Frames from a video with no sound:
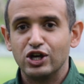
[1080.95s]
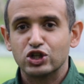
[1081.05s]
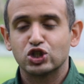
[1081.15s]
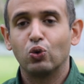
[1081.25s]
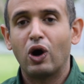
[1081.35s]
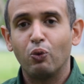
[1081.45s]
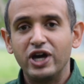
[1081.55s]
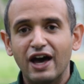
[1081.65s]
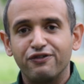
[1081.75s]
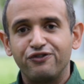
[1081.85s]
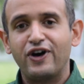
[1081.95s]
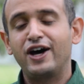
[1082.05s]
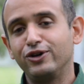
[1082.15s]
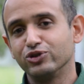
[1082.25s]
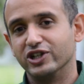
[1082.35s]
So what we have
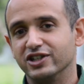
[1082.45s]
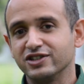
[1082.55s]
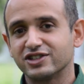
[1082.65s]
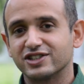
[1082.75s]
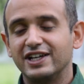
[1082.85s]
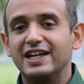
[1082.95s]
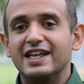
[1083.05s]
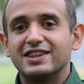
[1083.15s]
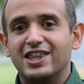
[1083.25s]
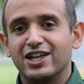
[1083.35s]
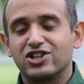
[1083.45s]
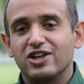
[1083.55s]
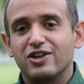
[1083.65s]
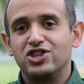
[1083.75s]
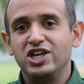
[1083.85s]
found is that
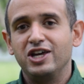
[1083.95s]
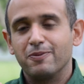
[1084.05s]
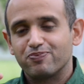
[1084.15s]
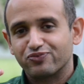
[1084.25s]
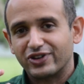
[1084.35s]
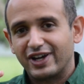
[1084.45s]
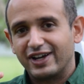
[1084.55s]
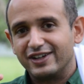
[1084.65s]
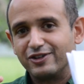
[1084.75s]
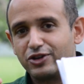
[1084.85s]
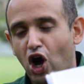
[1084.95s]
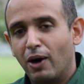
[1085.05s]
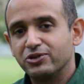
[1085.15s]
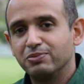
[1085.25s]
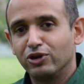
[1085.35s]
the
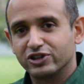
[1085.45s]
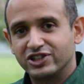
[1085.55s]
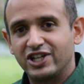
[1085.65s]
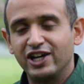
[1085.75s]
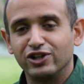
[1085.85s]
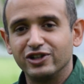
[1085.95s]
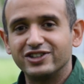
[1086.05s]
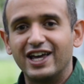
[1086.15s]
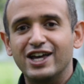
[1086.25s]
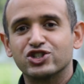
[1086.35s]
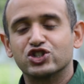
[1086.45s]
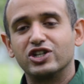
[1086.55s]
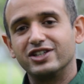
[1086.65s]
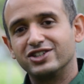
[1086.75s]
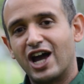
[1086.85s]
optimal tilt is
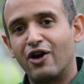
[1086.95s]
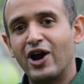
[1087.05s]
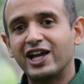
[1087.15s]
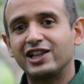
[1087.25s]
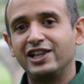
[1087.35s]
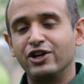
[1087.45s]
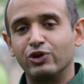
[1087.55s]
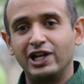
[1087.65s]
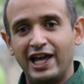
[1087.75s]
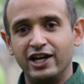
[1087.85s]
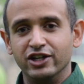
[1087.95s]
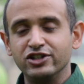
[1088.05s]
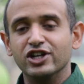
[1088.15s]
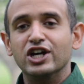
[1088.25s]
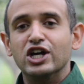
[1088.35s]
directly related
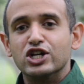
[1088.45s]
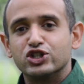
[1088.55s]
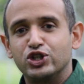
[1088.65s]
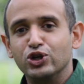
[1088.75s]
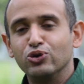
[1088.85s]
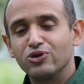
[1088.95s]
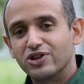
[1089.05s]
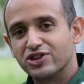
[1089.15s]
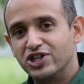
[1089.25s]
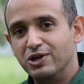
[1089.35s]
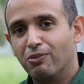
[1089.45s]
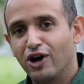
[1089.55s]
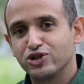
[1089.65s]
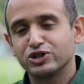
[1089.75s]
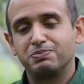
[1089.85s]
to the
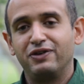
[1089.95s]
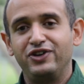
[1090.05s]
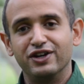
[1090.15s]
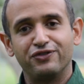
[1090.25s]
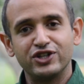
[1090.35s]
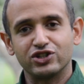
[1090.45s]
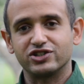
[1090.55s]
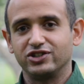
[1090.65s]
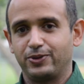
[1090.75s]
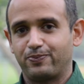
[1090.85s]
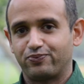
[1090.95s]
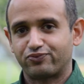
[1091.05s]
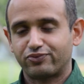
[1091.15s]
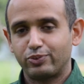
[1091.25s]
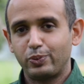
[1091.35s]
module's PV efficiency.
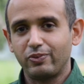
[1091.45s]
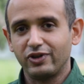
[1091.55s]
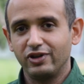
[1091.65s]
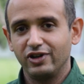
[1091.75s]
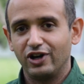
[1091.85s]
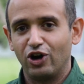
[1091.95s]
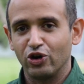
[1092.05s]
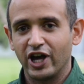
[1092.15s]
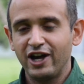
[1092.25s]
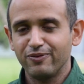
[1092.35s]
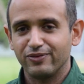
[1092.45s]
Okay?